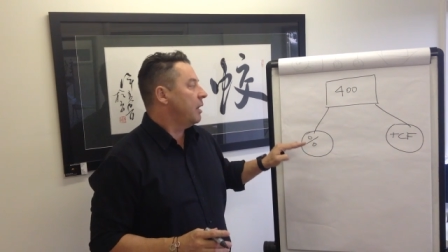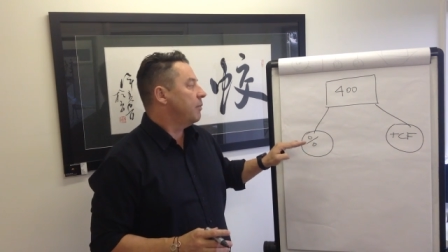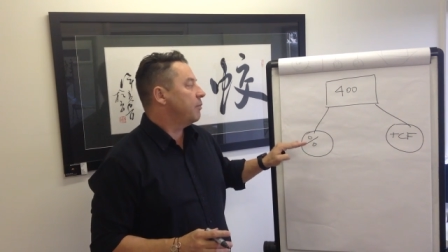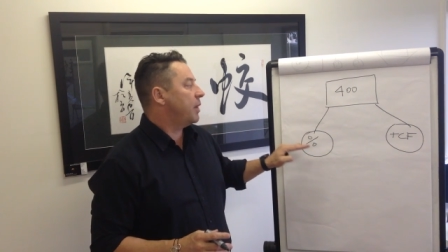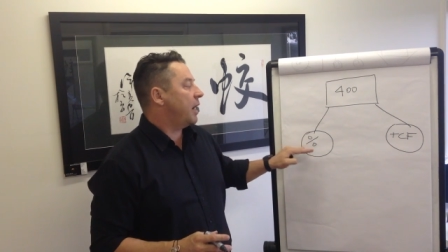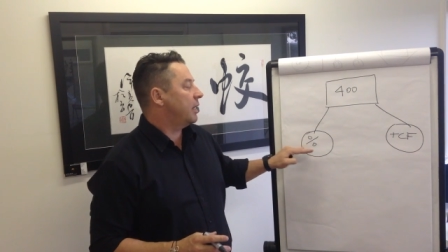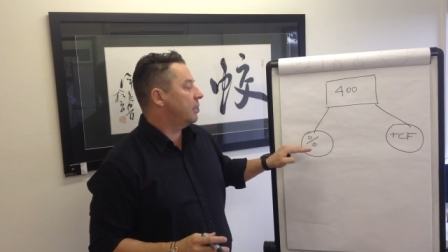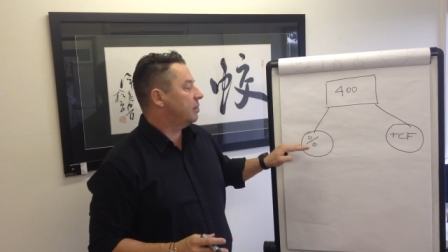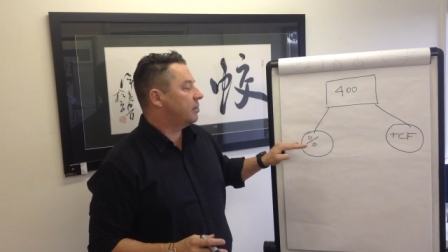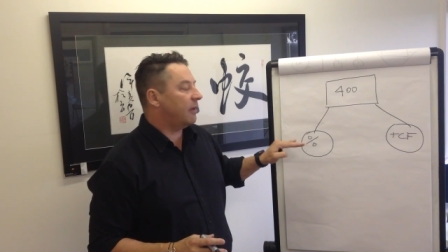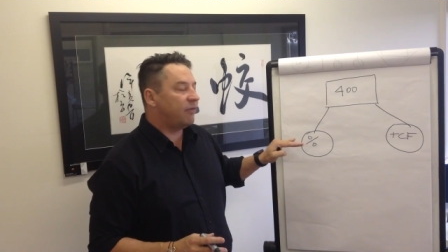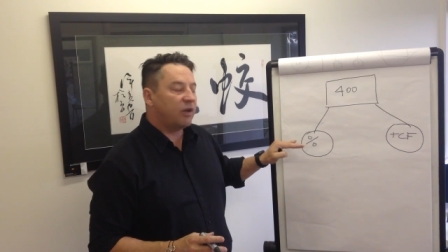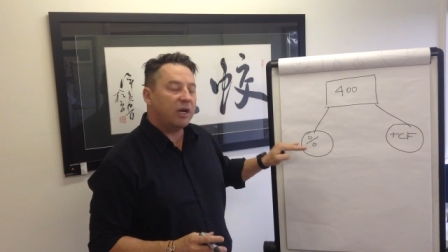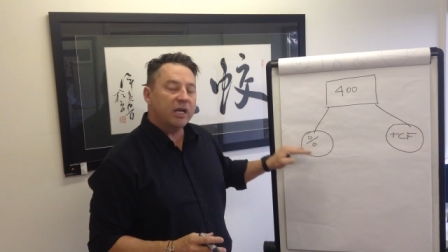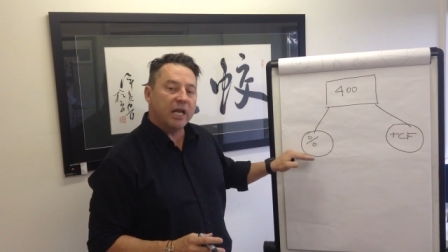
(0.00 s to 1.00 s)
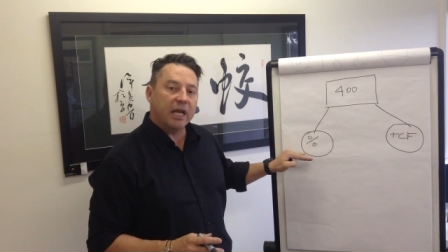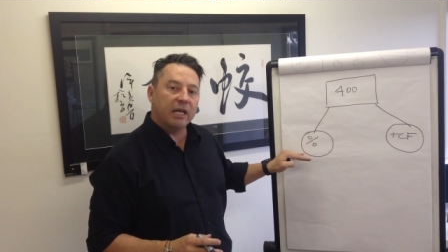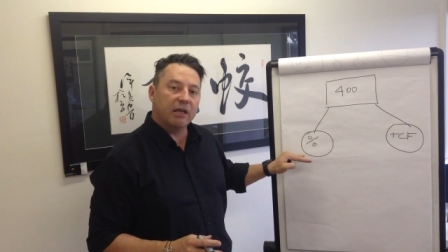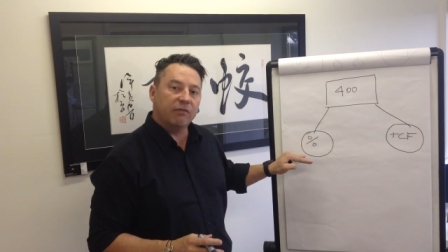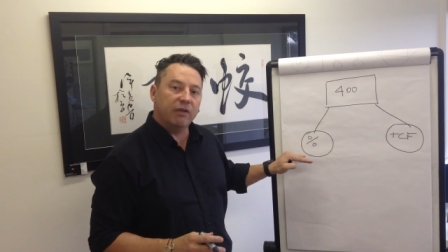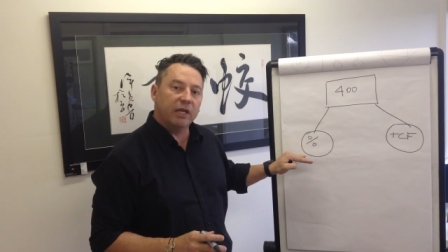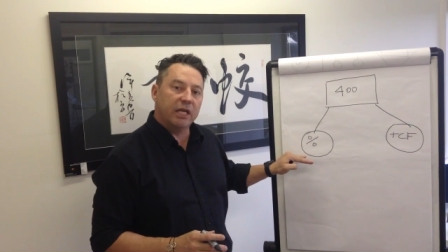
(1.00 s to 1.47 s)
but they've got a
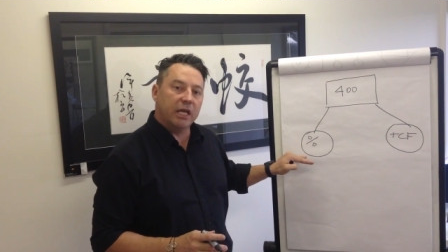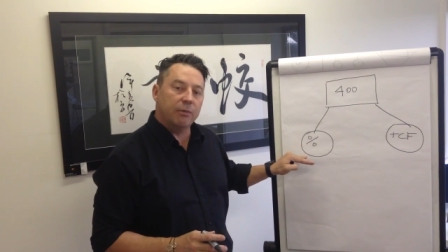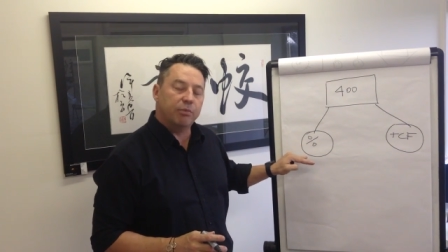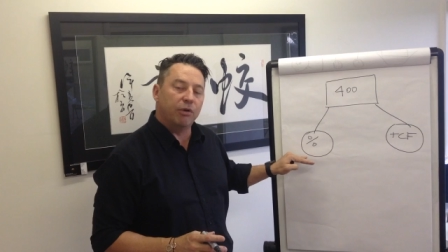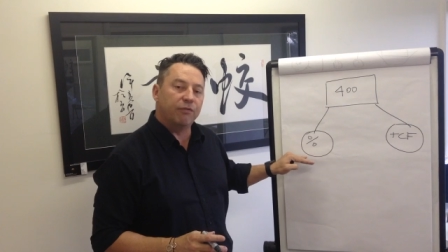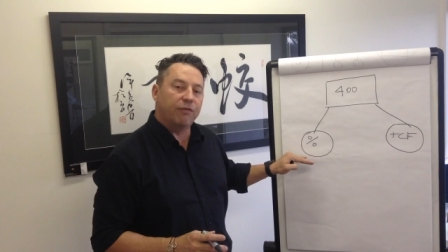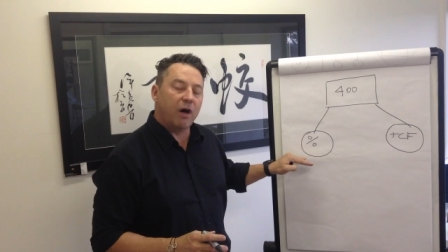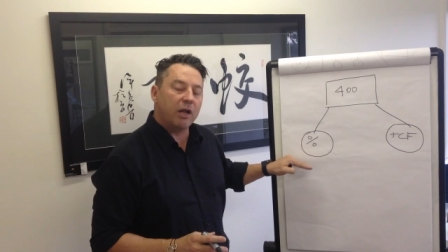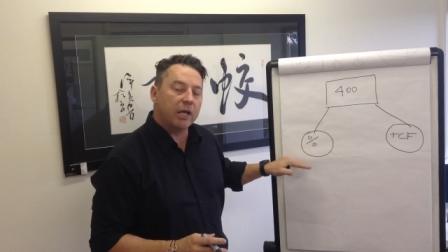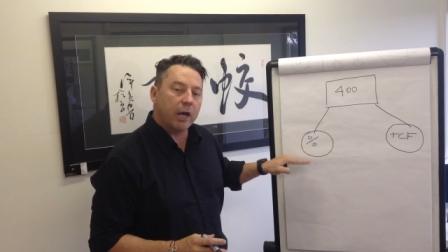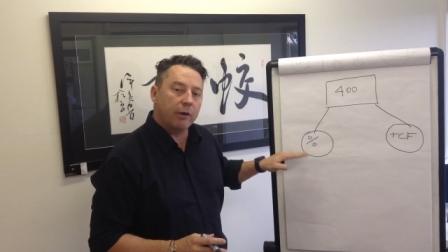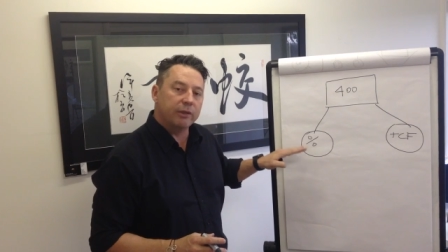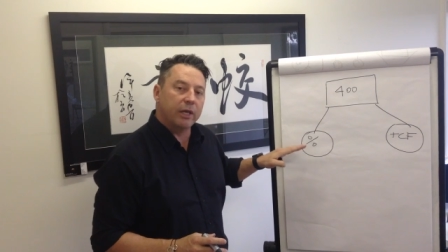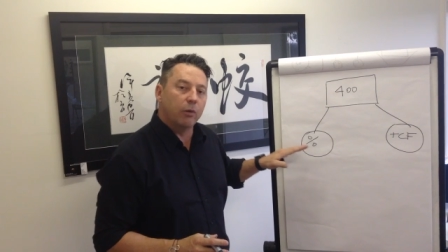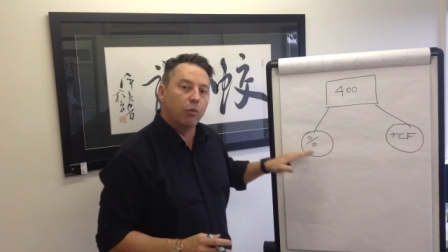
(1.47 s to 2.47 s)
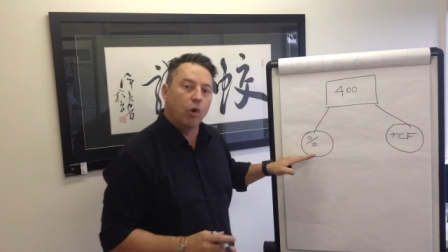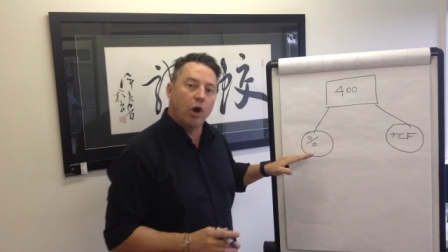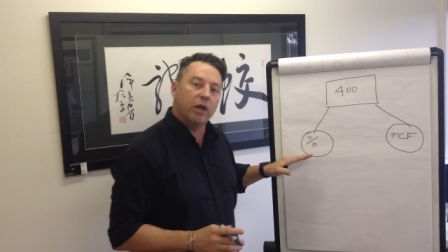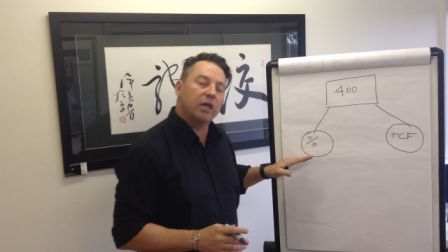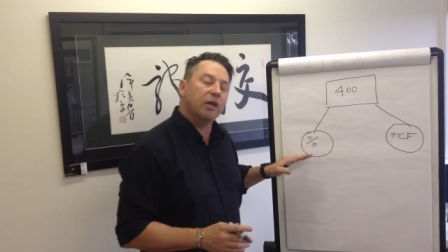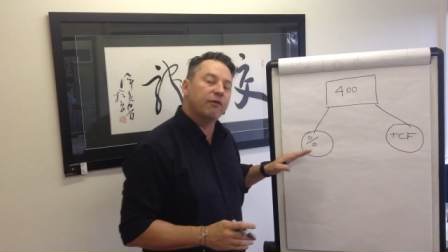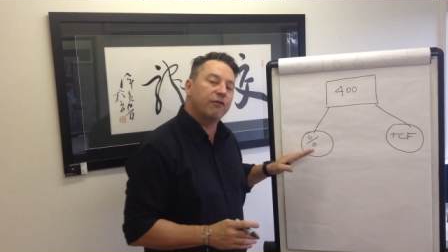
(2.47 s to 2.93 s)
negatively geared portfolio and they're
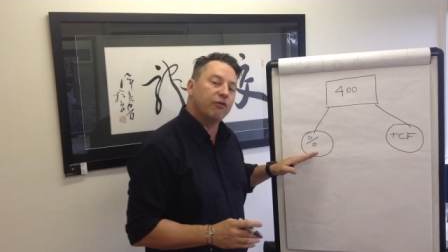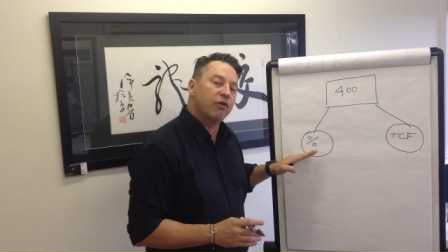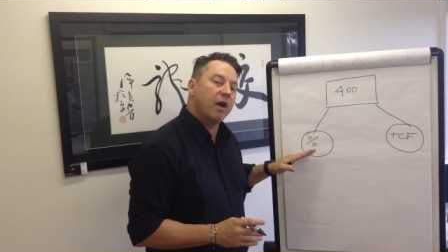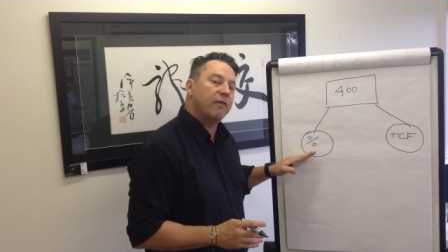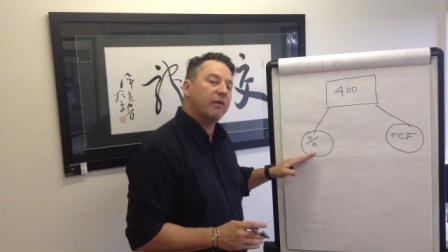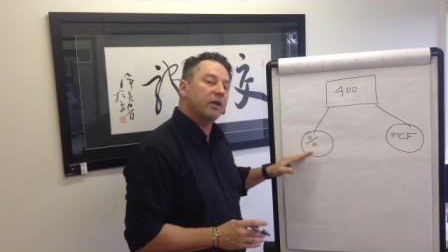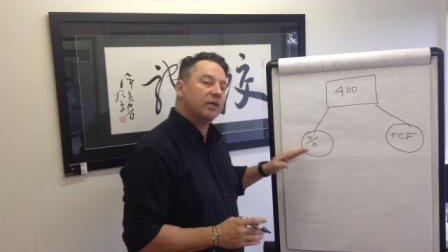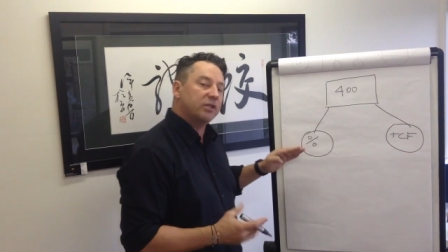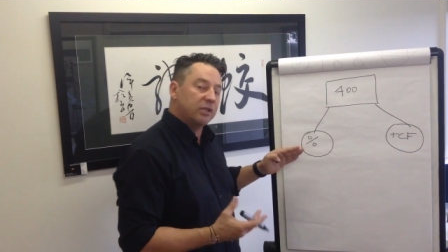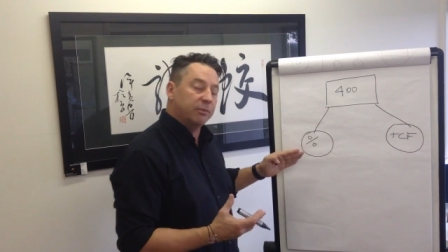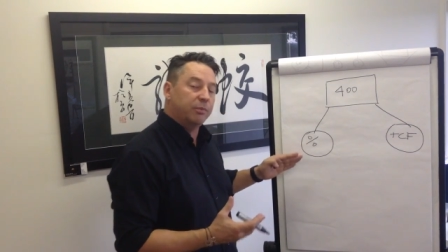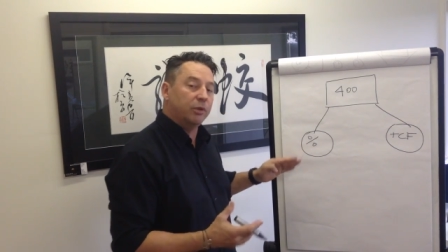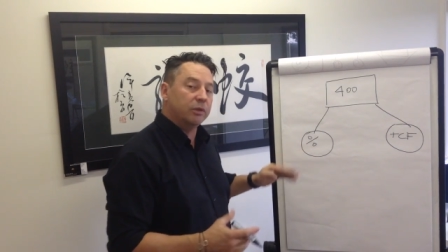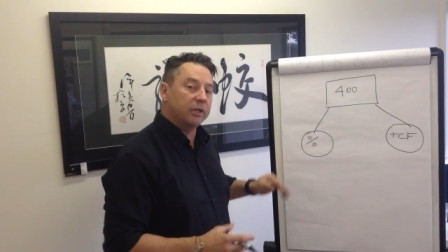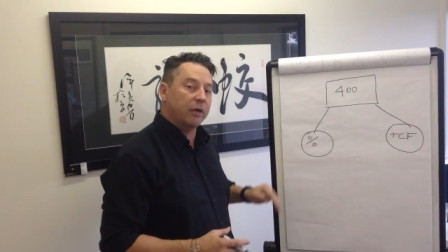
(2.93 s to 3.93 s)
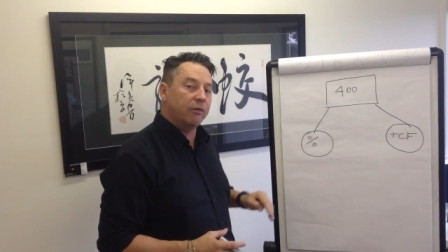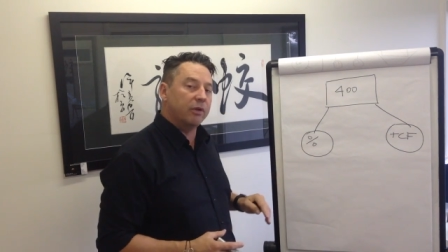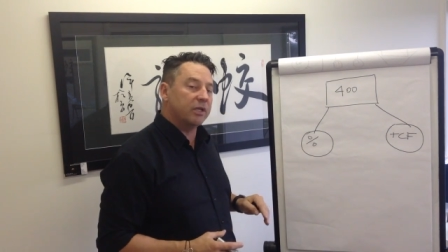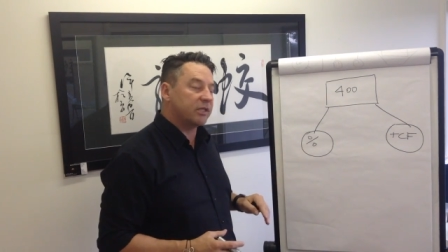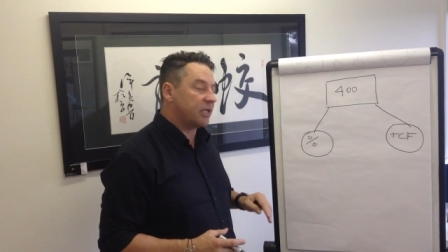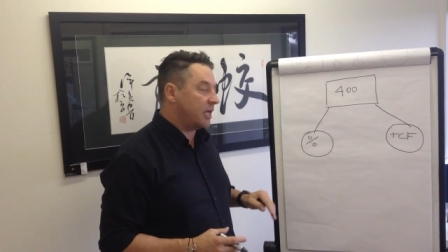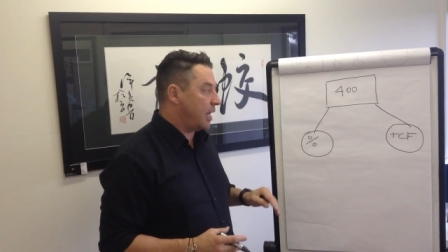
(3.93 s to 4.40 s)
working forever to support their real
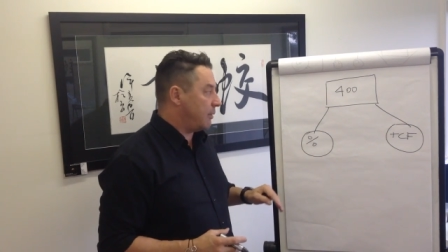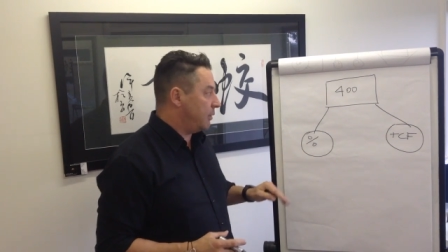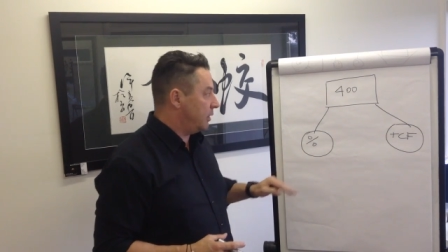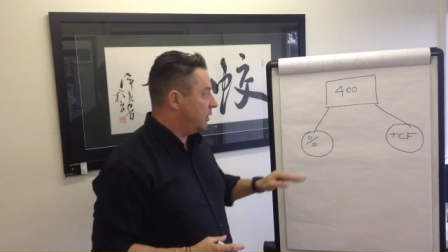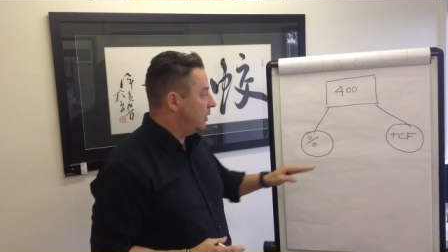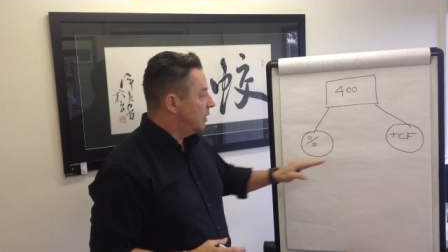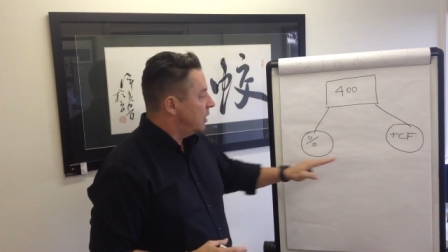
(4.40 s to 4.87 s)
estate habit.